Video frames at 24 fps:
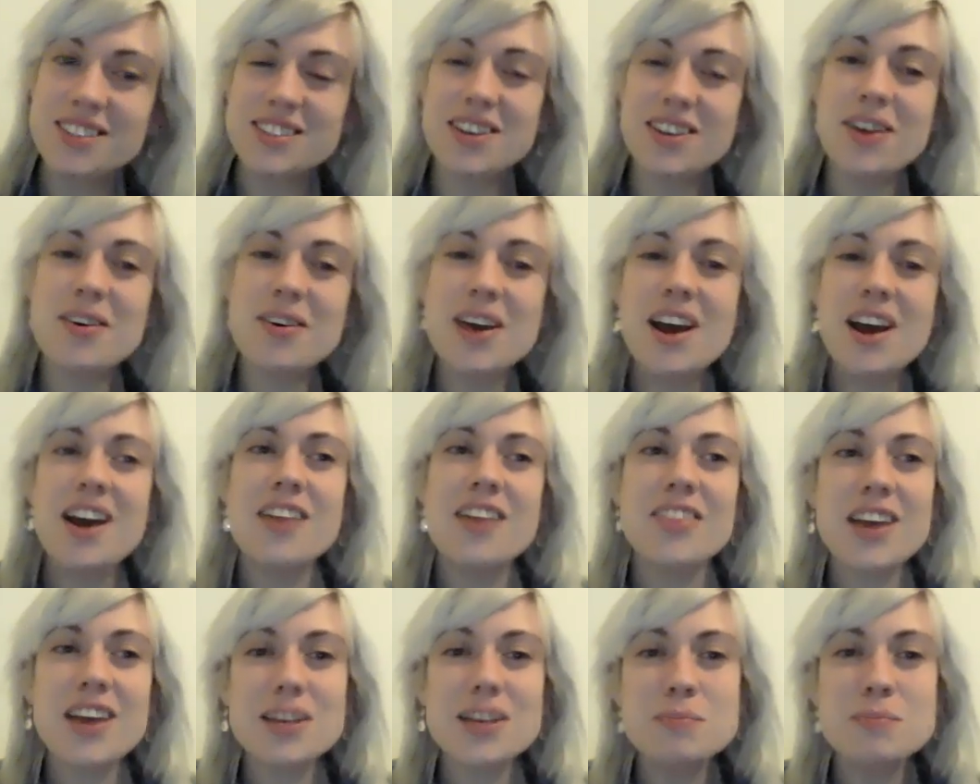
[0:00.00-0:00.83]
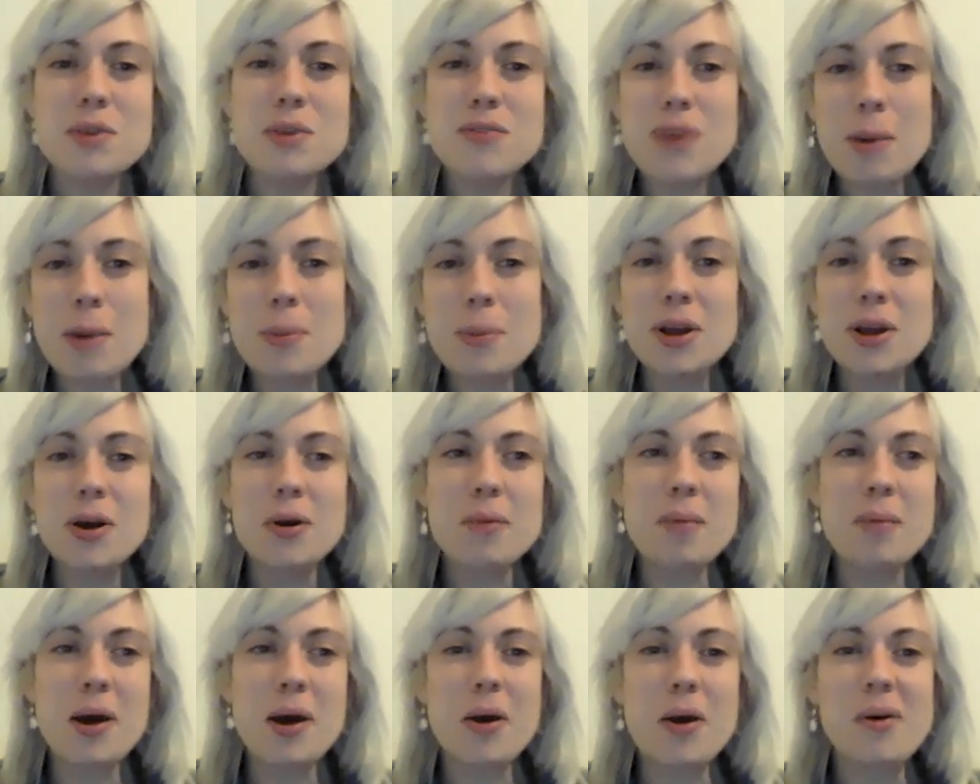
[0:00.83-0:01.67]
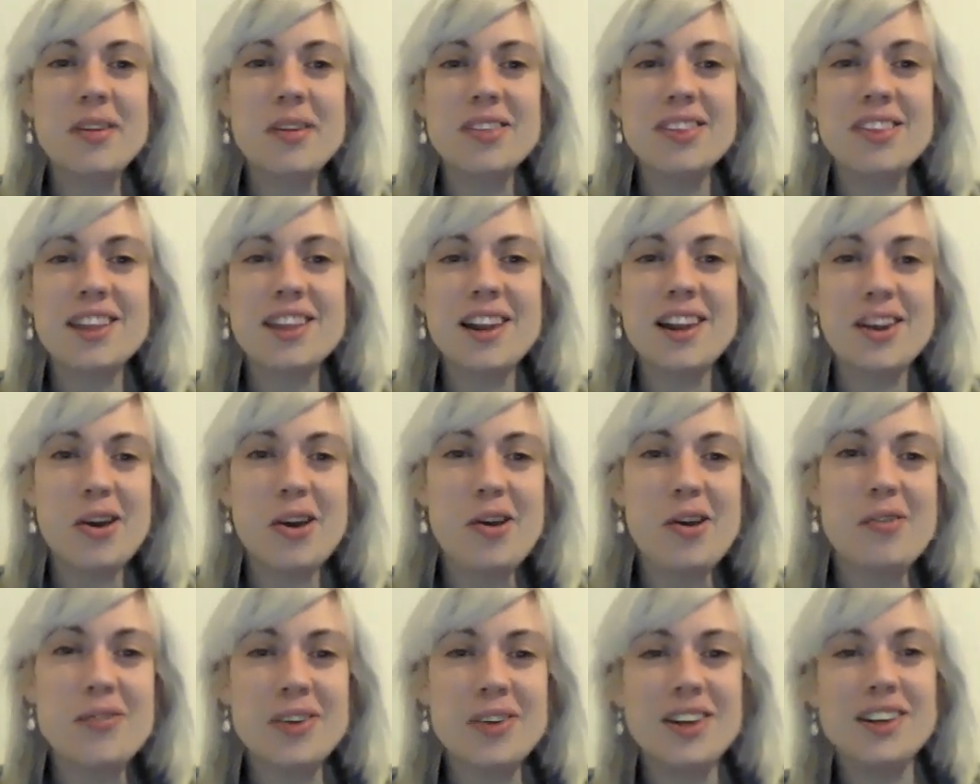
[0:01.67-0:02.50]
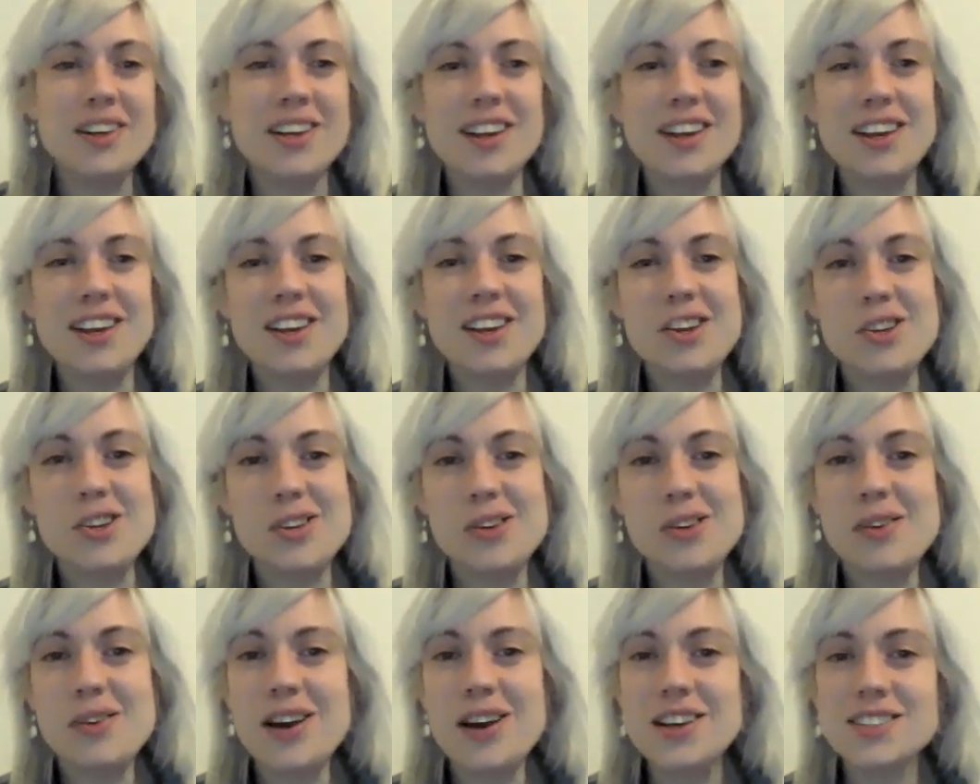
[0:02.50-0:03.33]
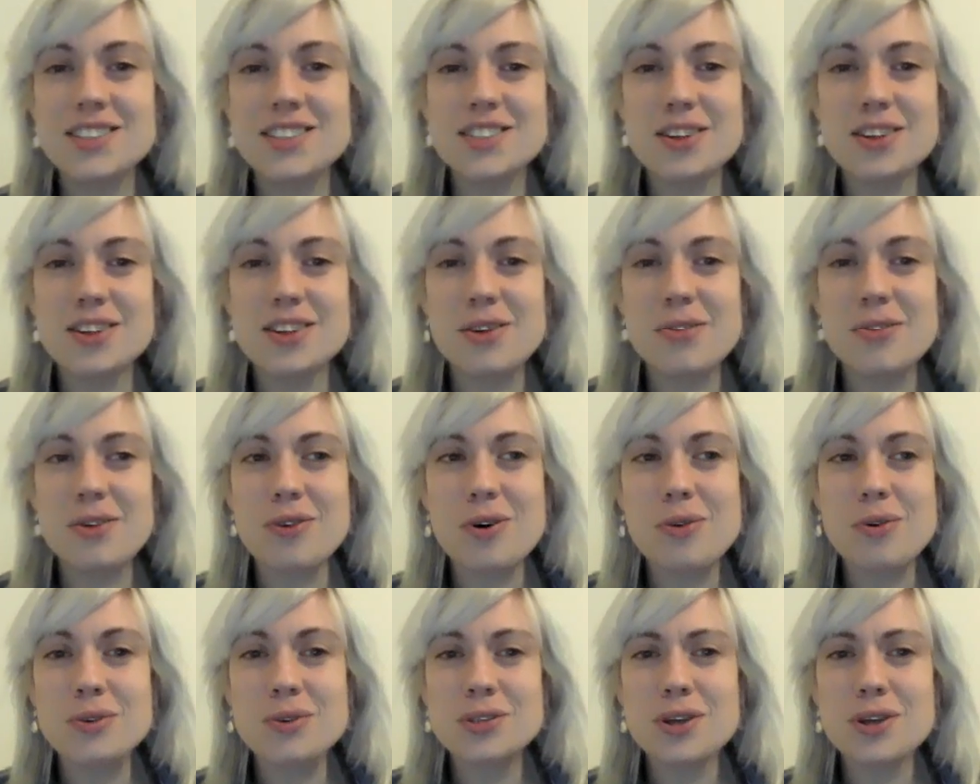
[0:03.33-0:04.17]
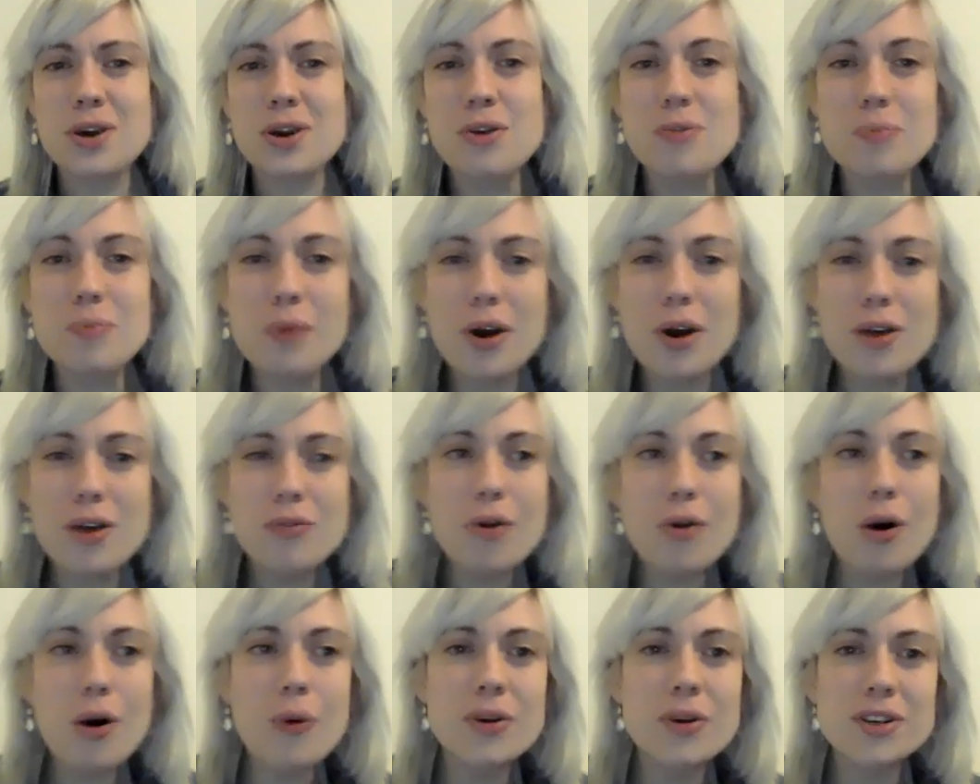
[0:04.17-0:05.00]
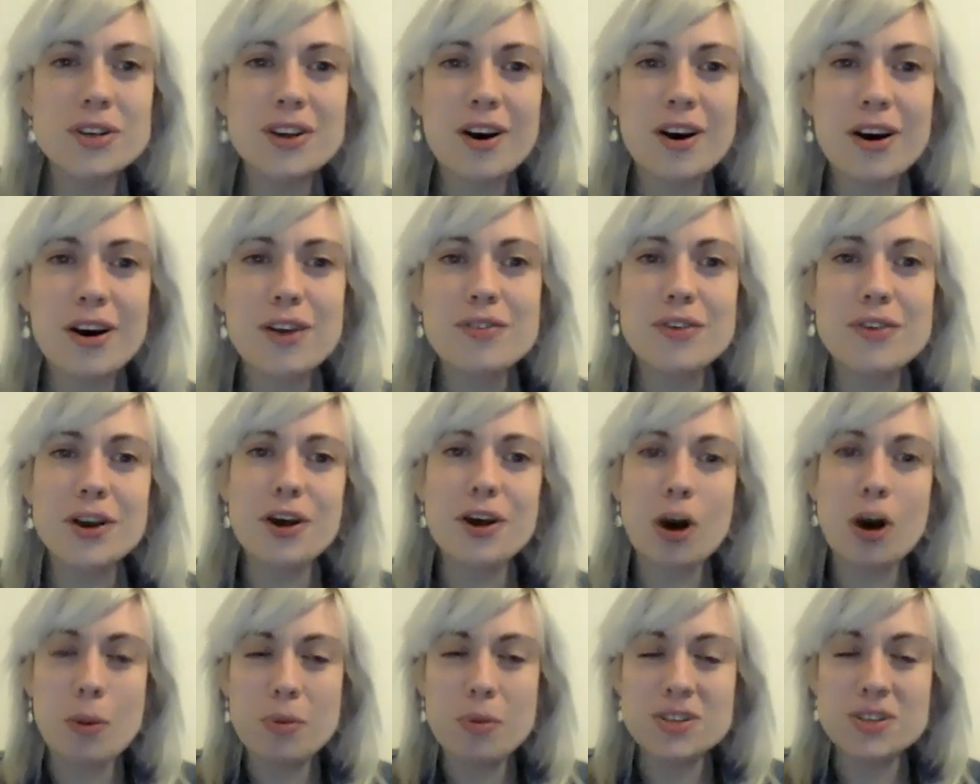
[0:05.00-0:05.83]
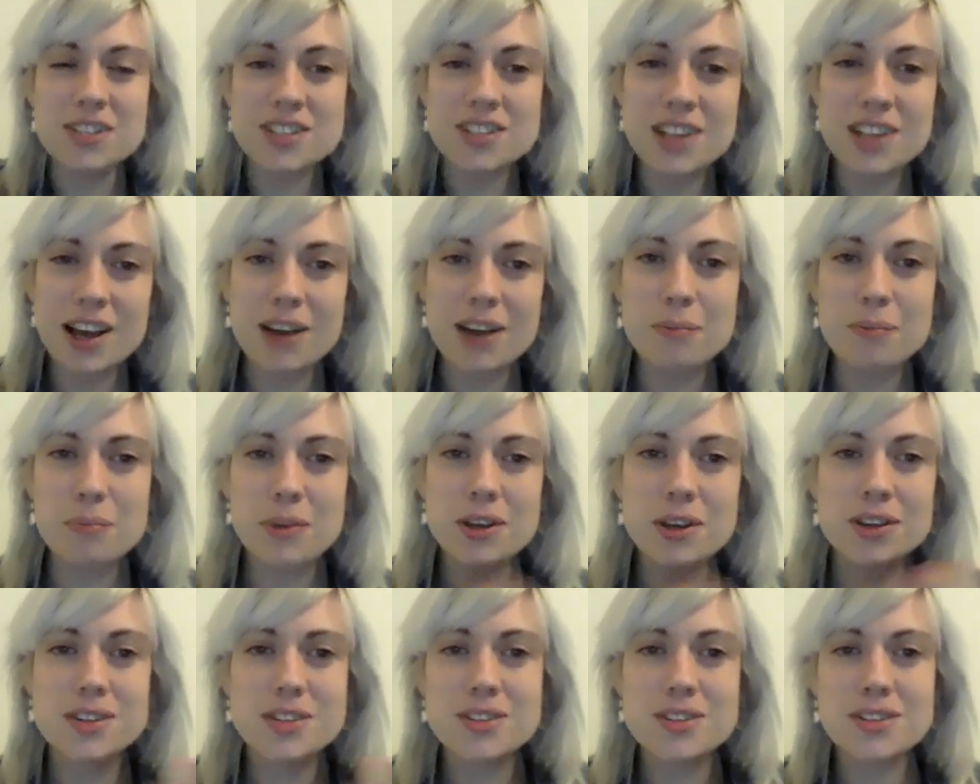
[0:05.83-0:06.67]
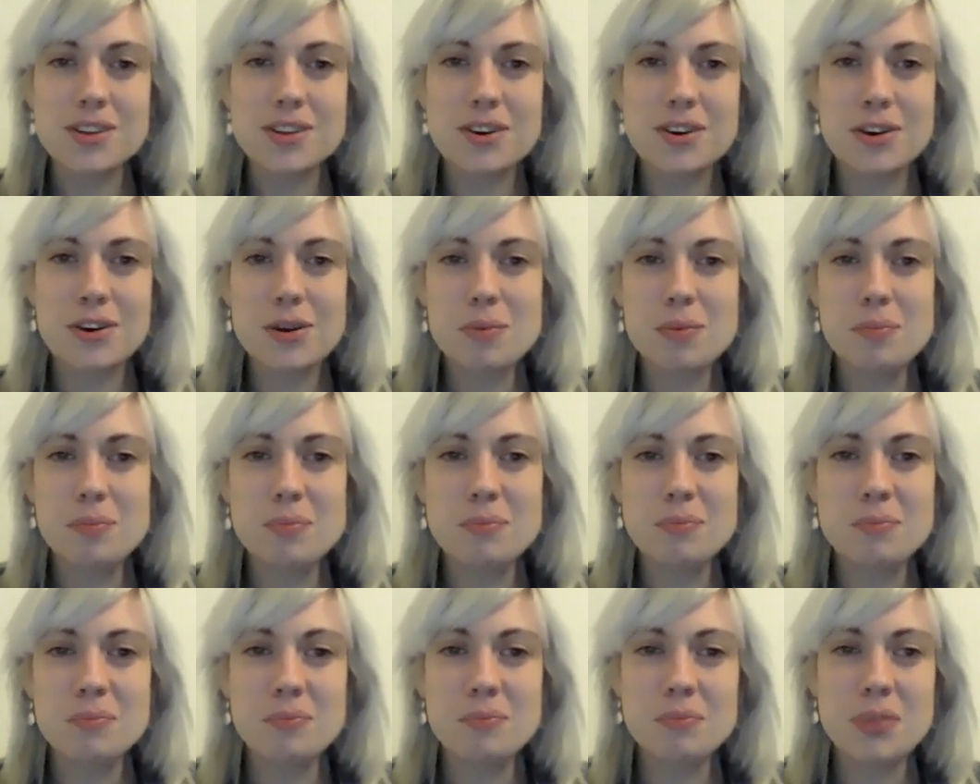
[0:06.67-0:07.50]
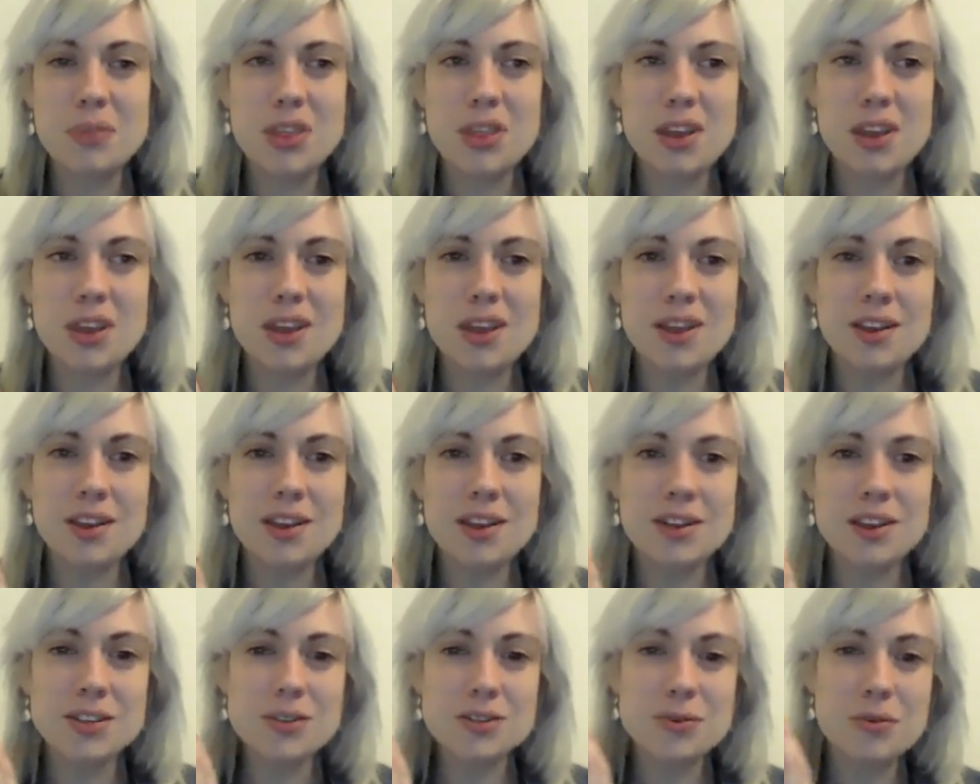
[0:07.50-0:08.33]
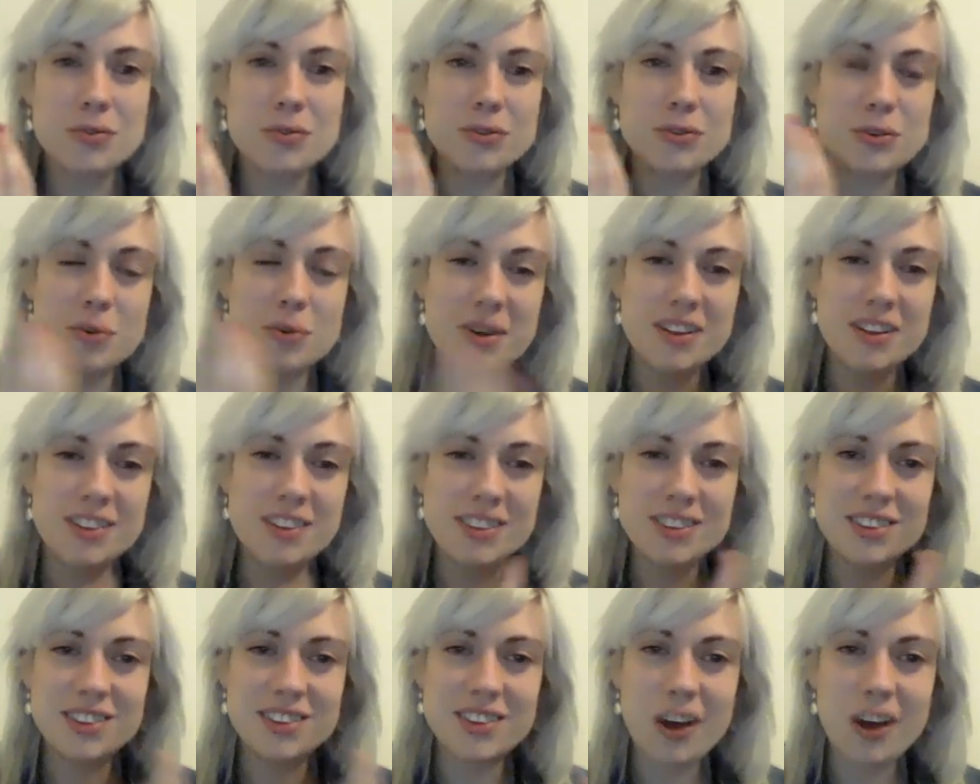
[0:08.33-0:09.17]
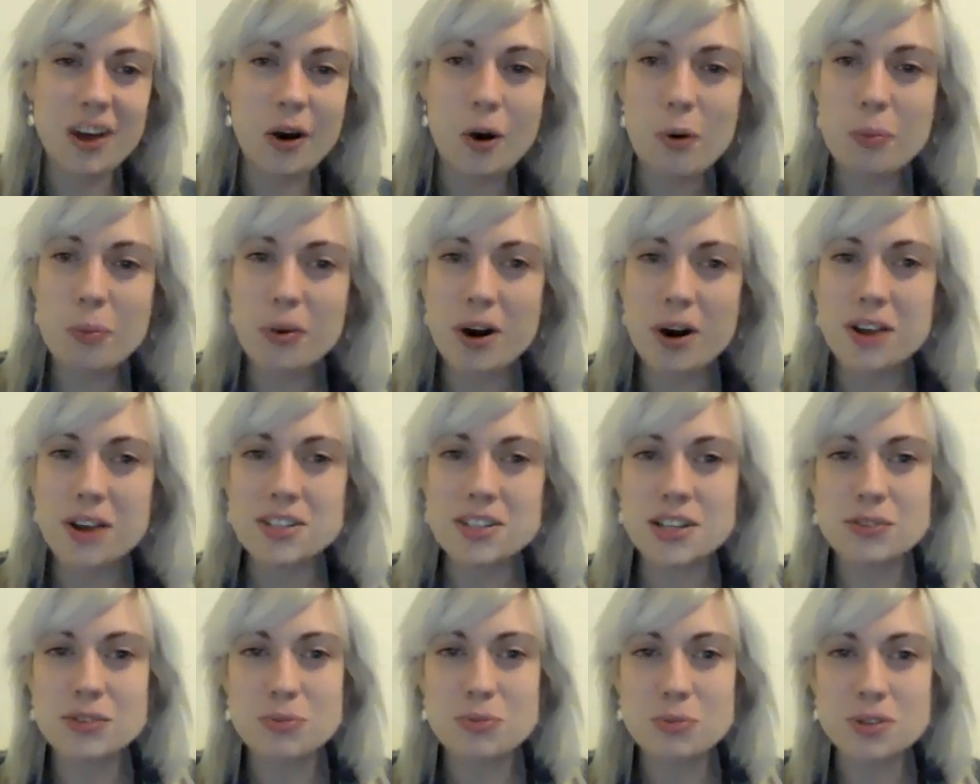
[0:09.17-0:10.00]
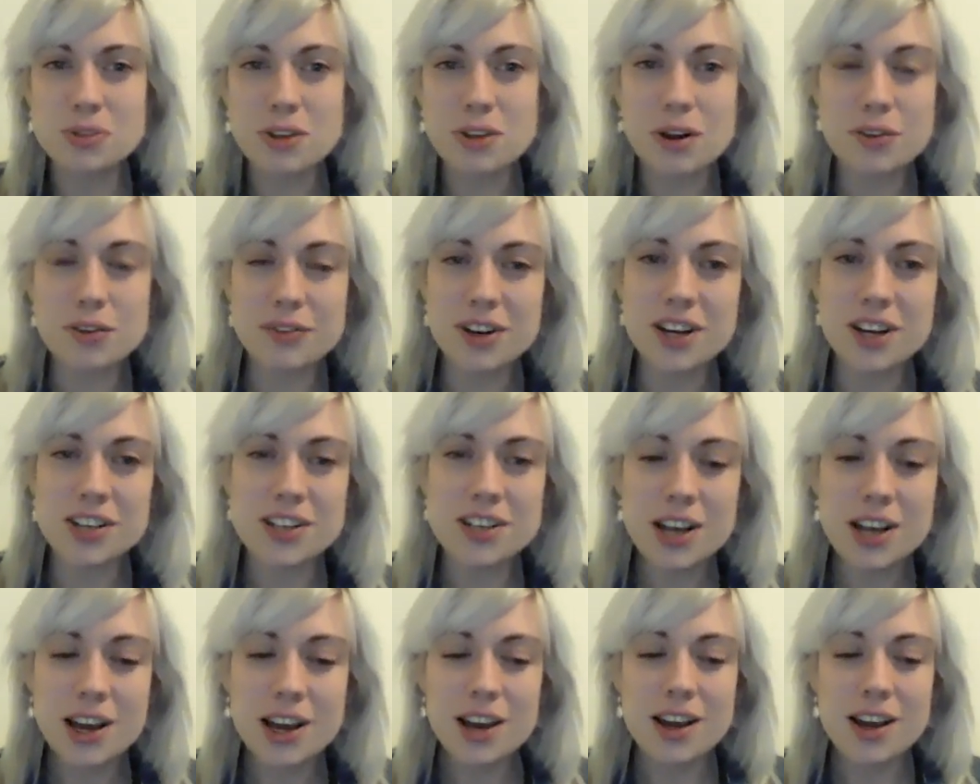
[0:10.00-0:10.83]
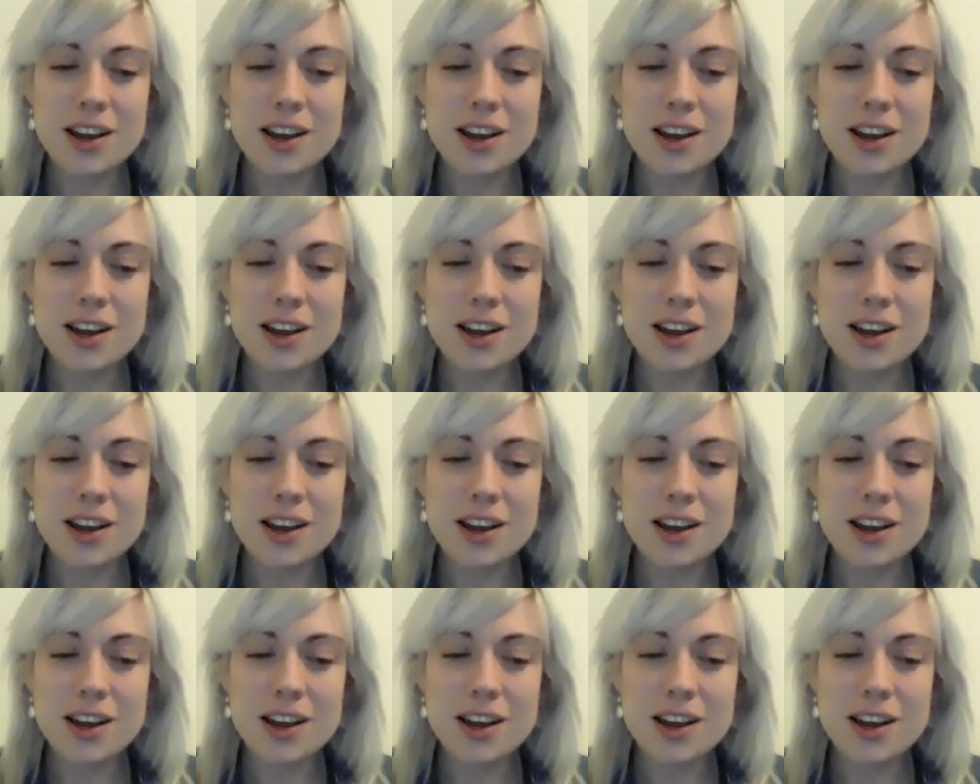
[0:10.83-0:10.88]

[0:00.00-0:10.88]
So that's me rambling on about the life in a UX designer role. So my role kind of encompasses that, because I'm sort of doing that whole process from start to finish.